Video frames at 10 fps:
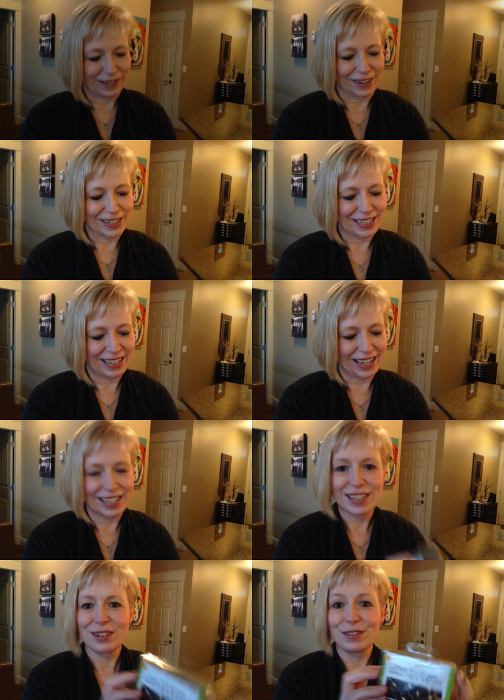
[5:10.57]
gosh, that
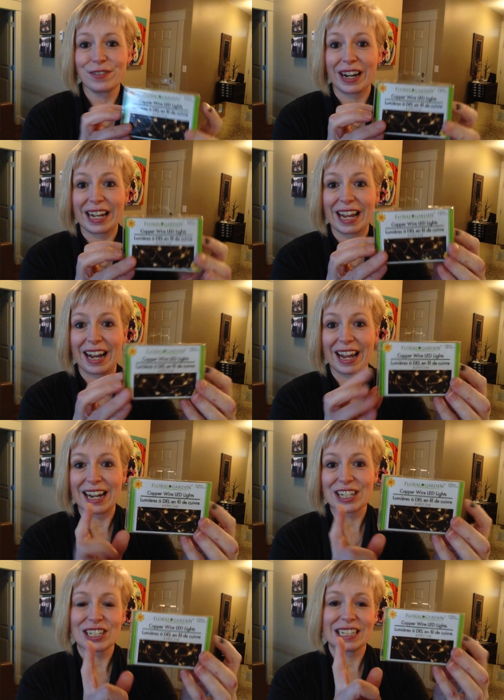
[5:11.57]
is too funny. I
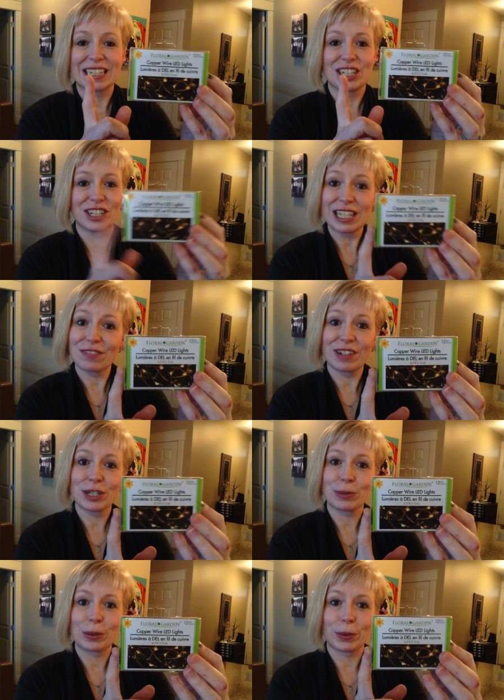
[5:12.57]
actually just
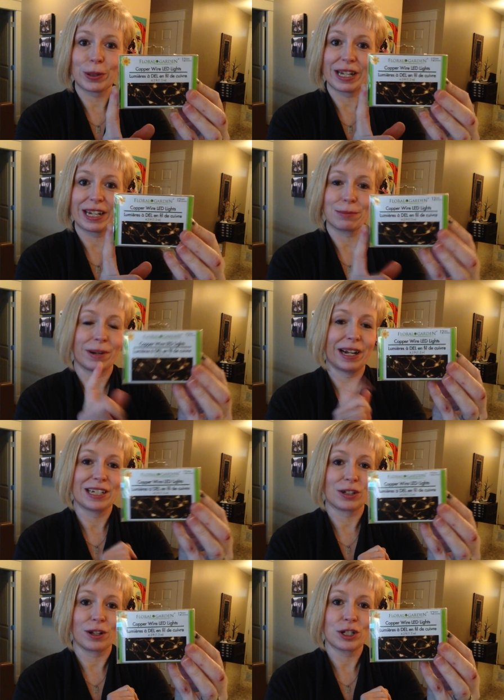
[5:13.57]
finished recording my
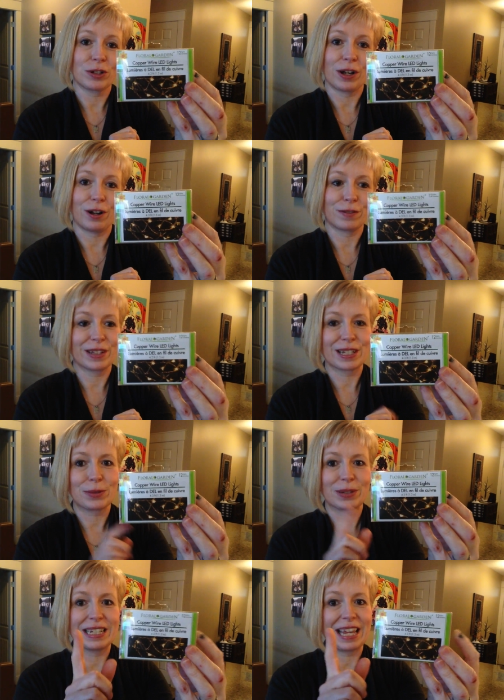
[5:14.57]
Dollar Tree haul for
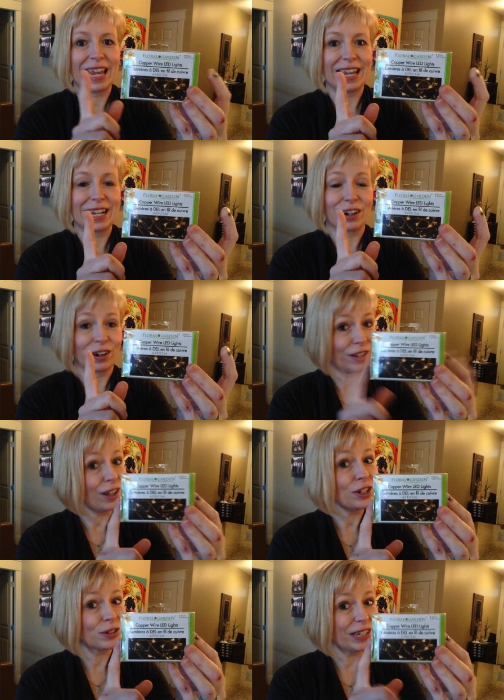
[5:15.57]
this week and our
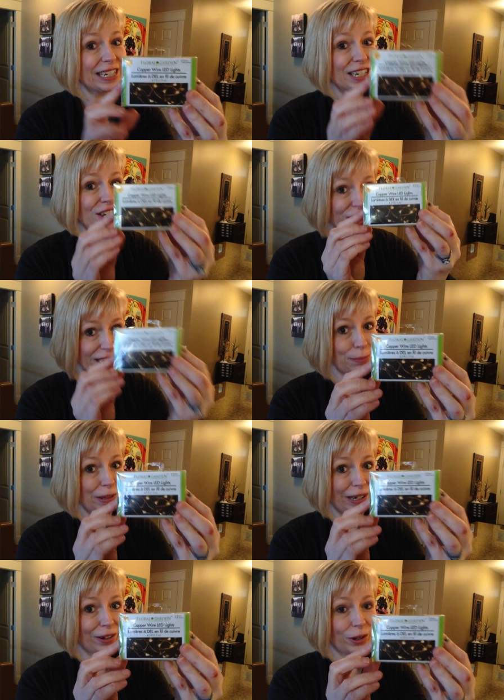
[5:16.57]
Dollar Tree just
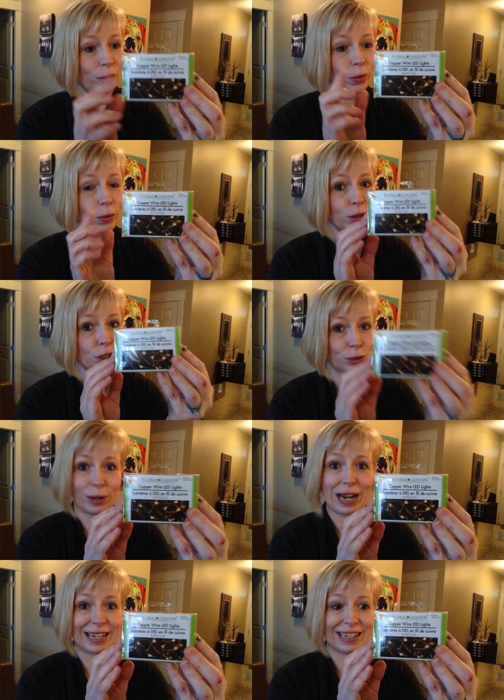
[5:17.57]
put out a whole
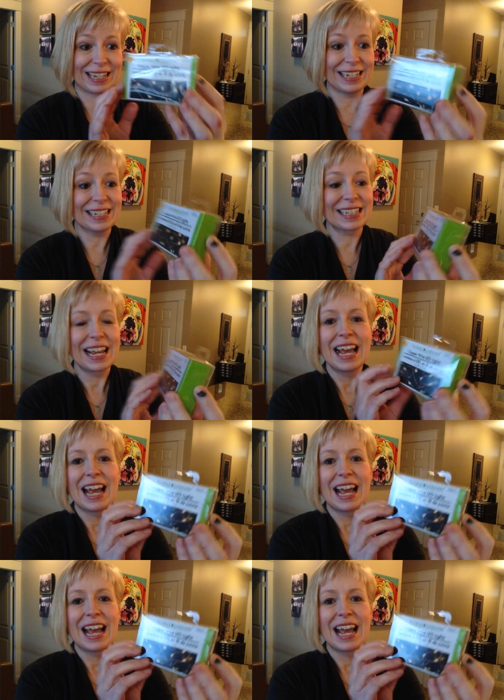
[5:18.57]
schwack of these.